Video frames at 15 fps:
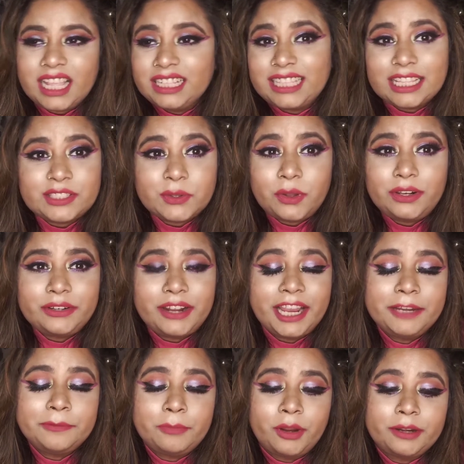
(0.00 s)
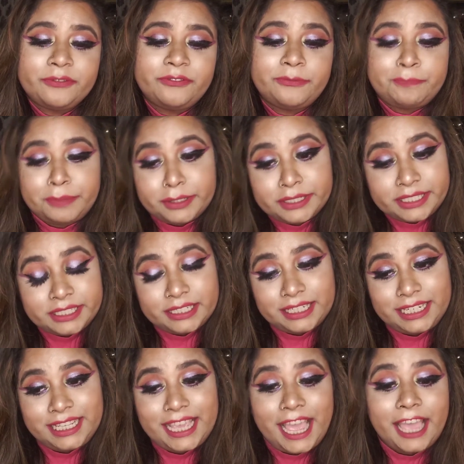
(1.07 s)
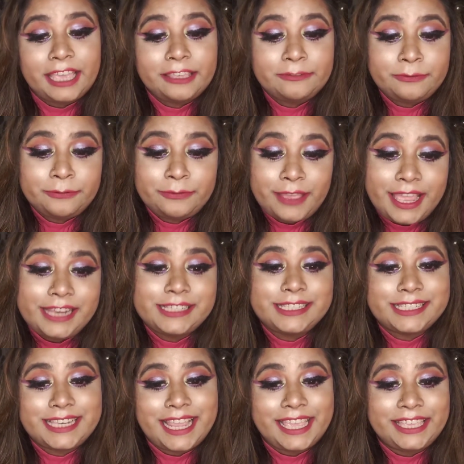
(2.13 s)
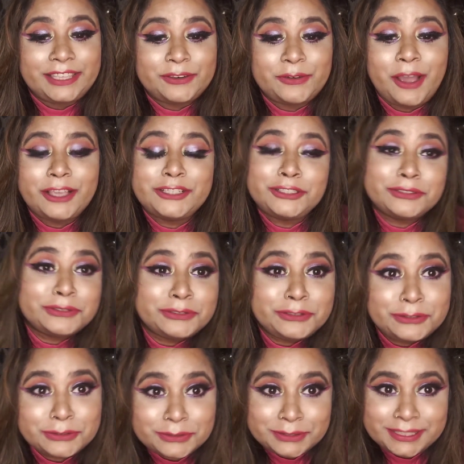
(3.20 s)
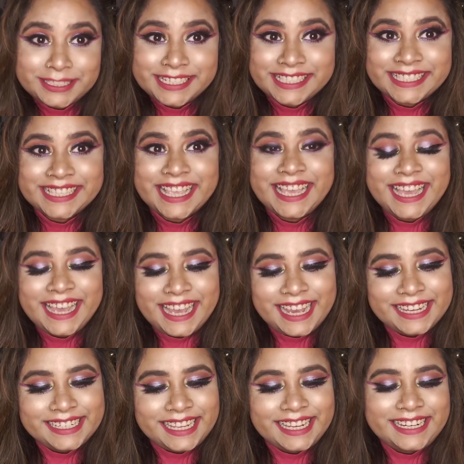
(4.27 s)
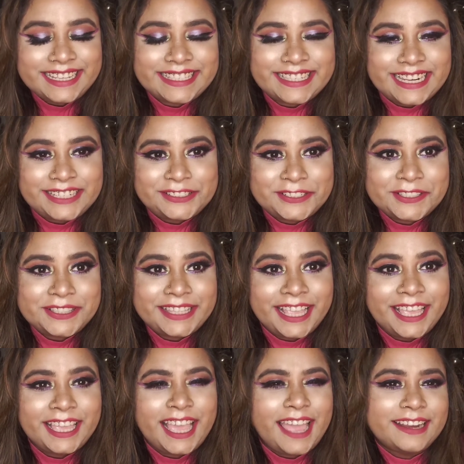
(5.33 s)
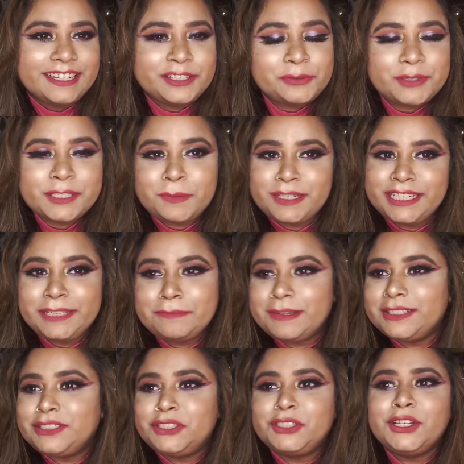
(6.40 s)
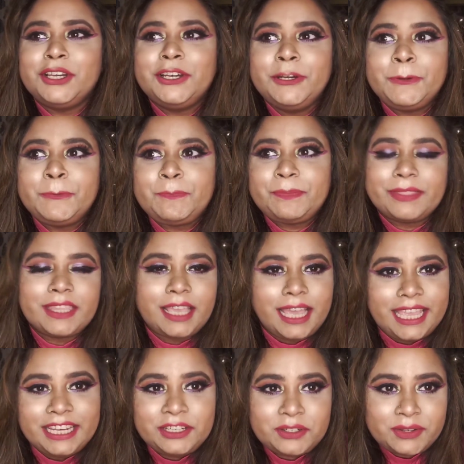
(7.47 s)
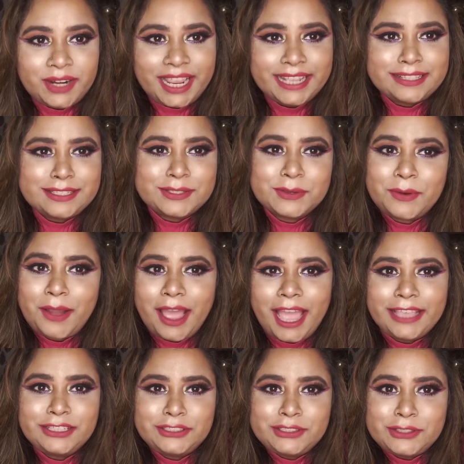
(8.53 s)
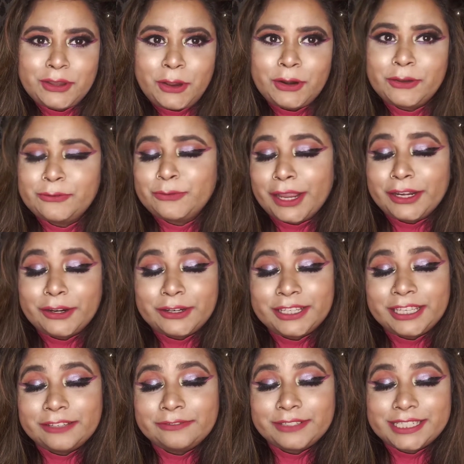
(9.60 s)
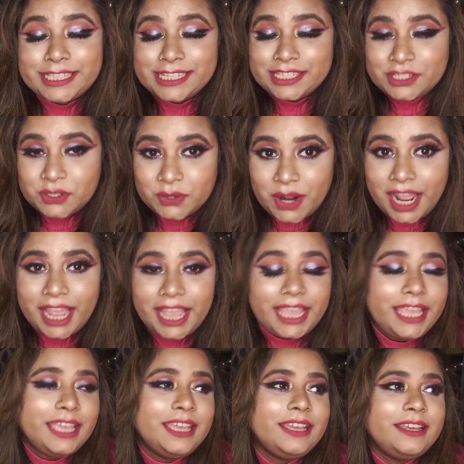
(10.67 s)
that's all right, but personally I felt like I should do this nail extension thing, and it was pretty much in trend, so I thought of why not give it a try.